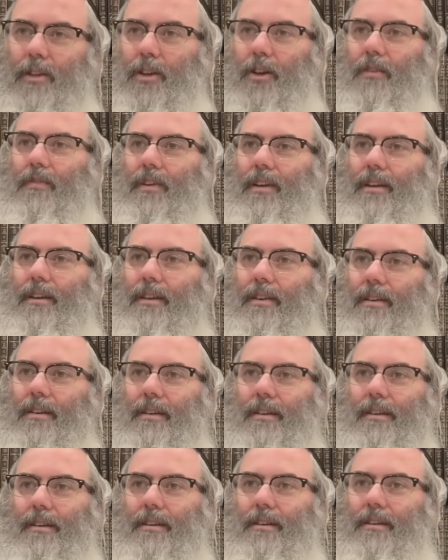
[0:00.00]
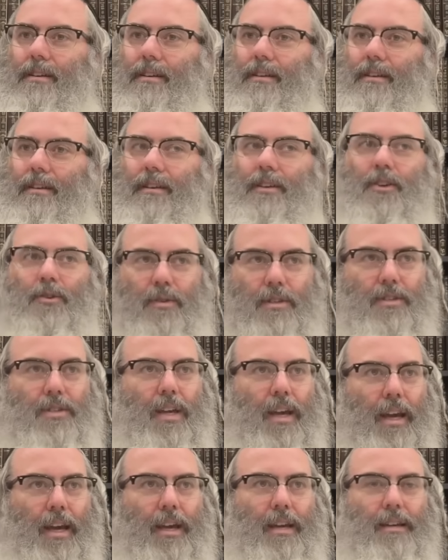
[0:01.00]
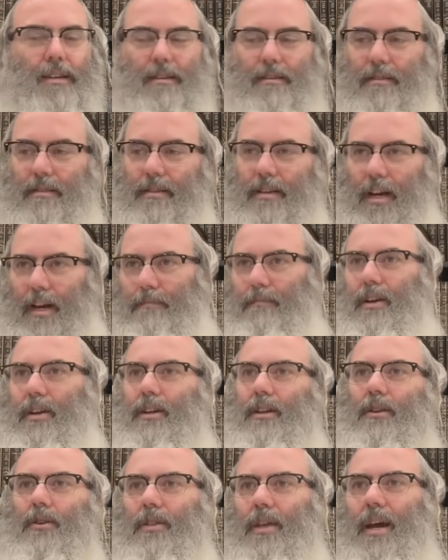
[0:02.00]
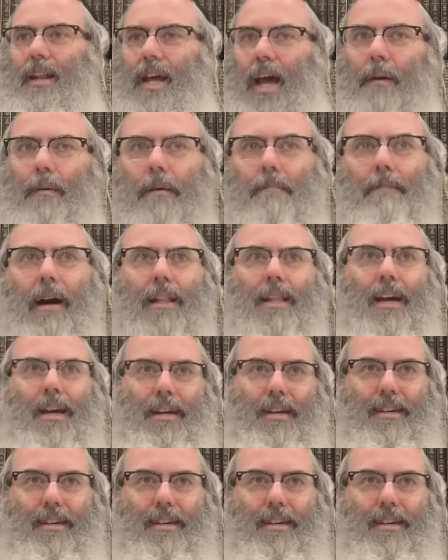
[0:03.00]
over here, you would say, I'm not going to do that. I'm a Melech.